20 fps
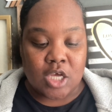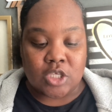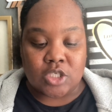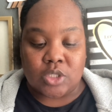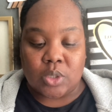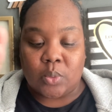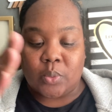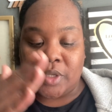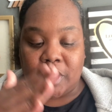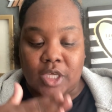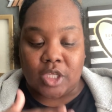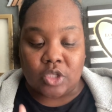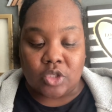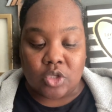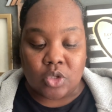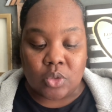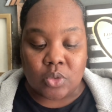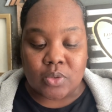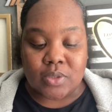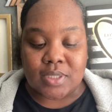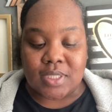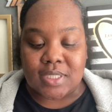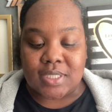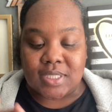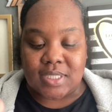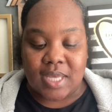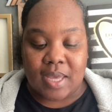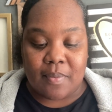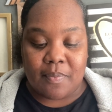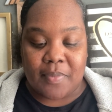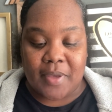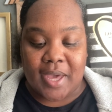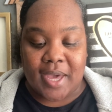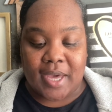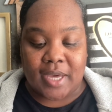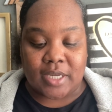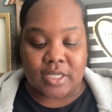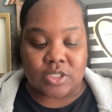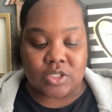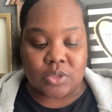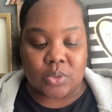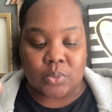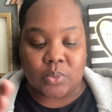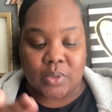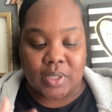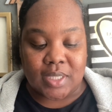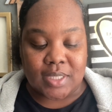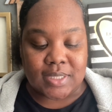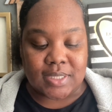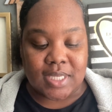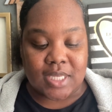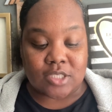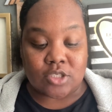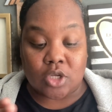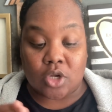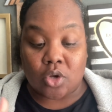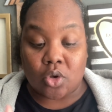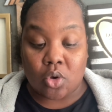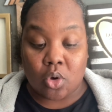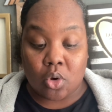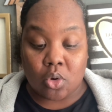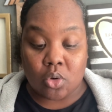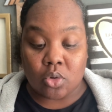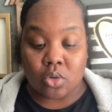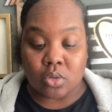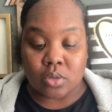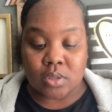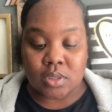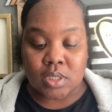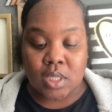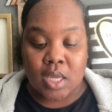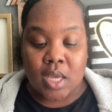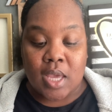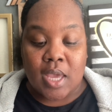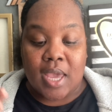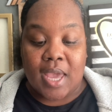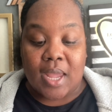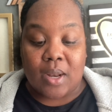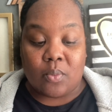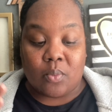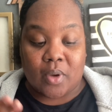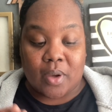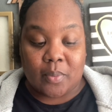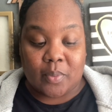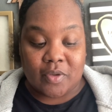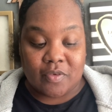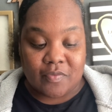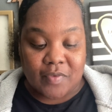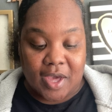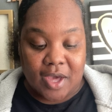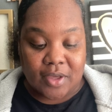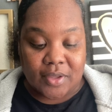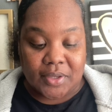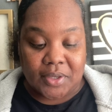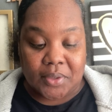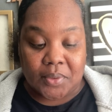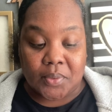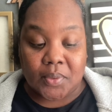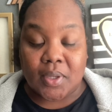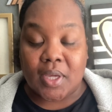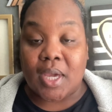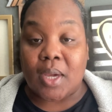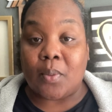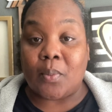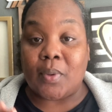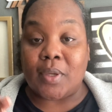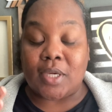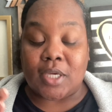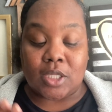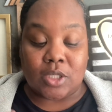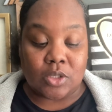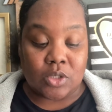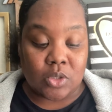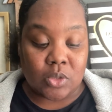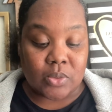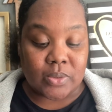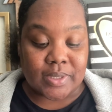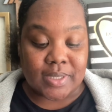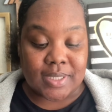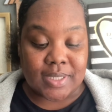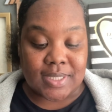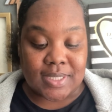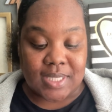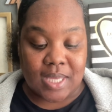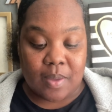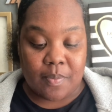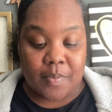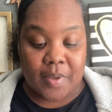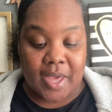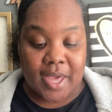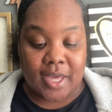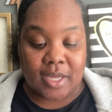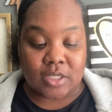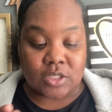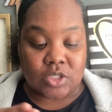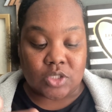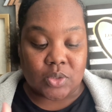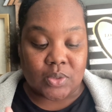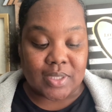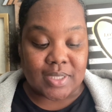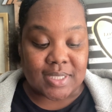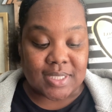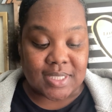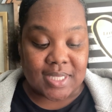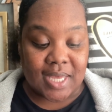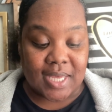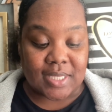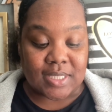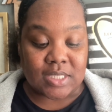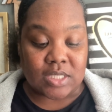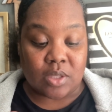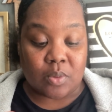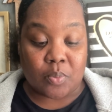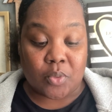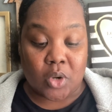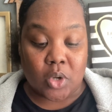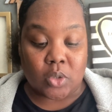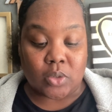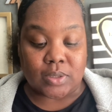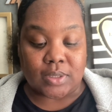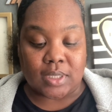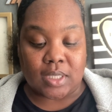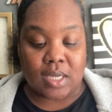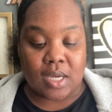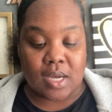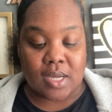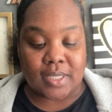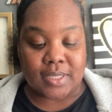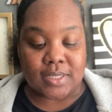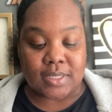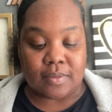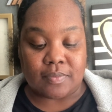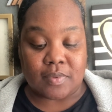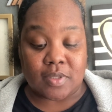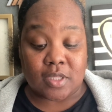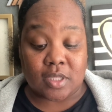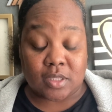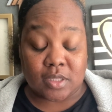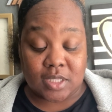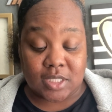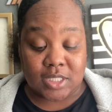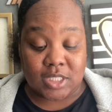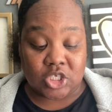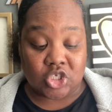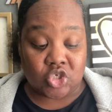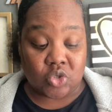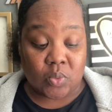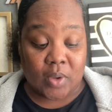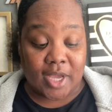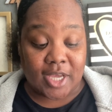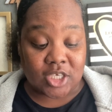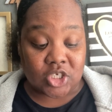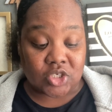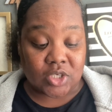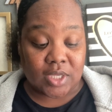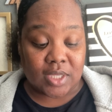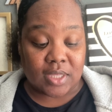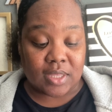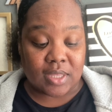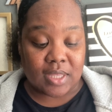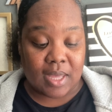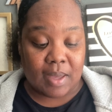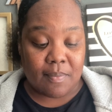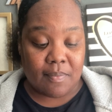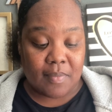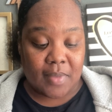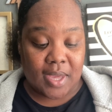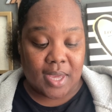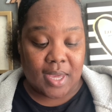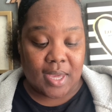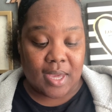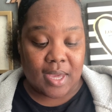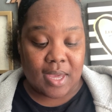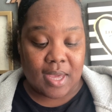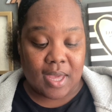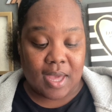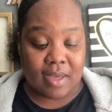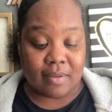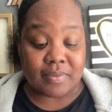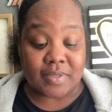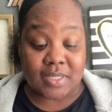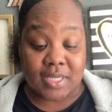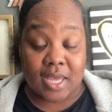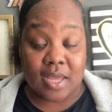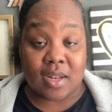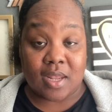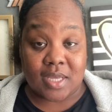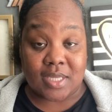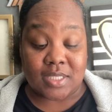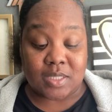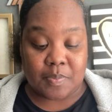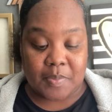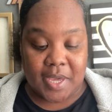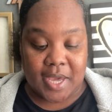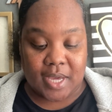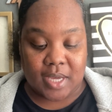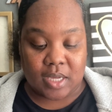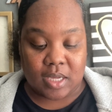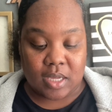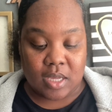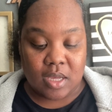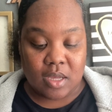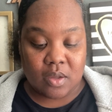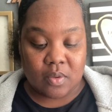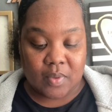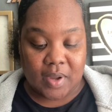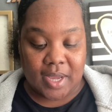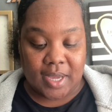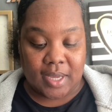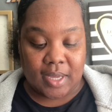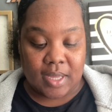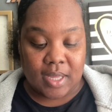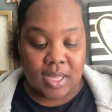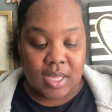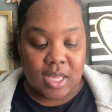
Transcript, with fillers: So we can use a setback to reassess our goals and what we value. And we can use a setback to assess the pros and cons of the, the situation that may have set us back, right?